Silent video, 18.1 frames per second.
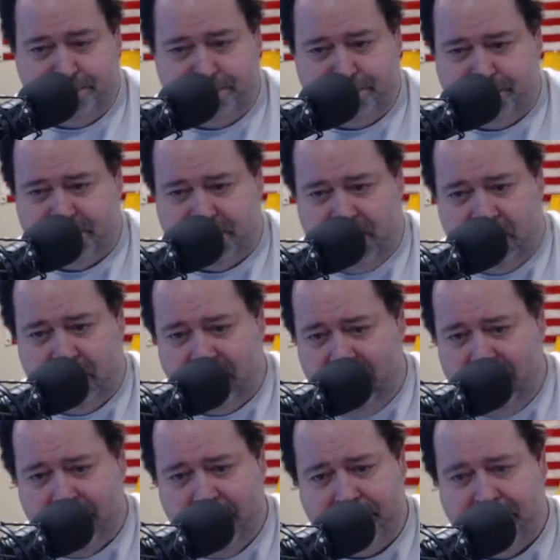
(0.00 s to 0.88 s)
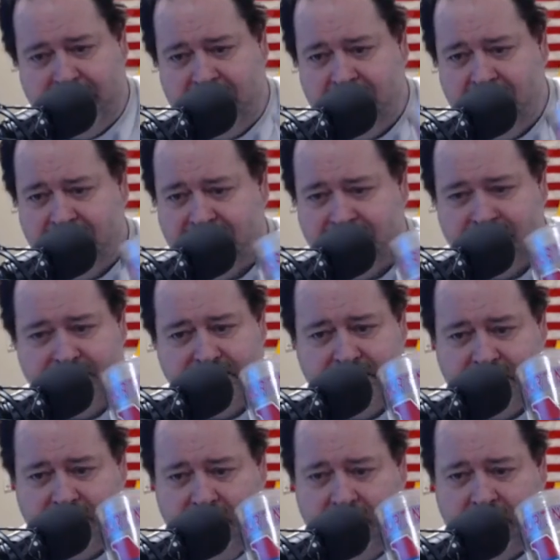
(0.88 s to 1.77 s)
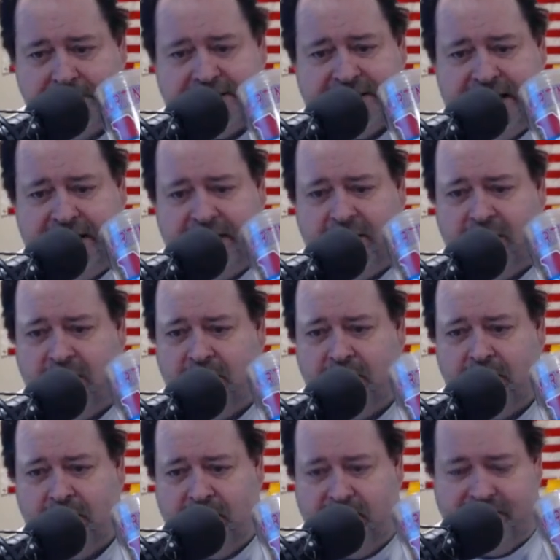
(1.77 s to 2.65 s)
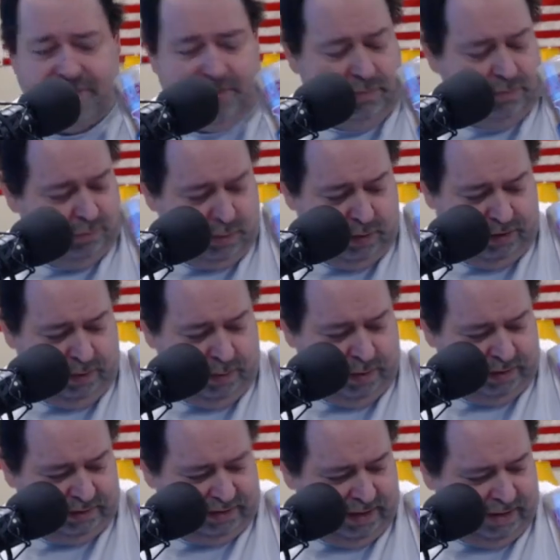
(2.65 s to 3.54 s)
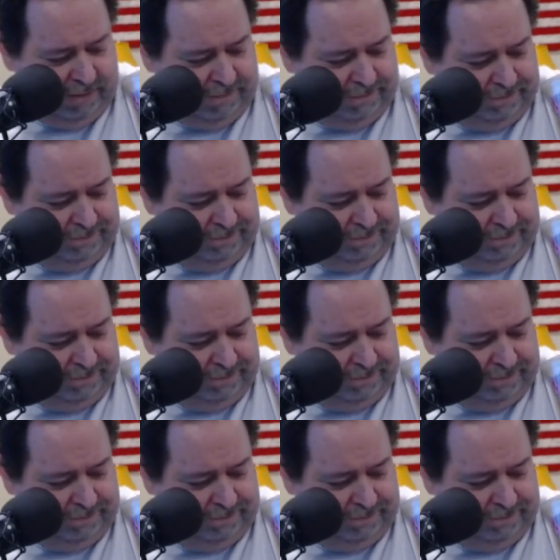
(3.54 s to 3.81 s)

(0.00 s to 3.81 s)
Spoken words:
sour cream and butter on the potato, whatever one you want there.